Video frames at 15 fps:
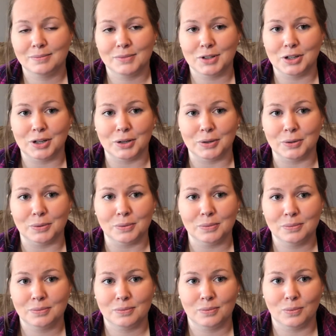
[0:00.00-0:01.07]
you know,
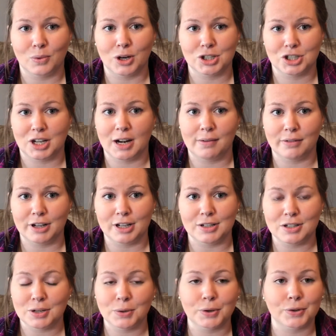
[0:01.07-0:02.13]
wash it every
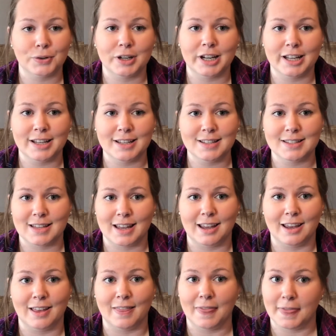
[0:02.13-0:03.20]
2 or 3 days,
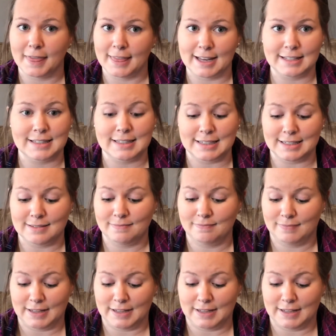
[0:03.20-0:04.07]
and that's it.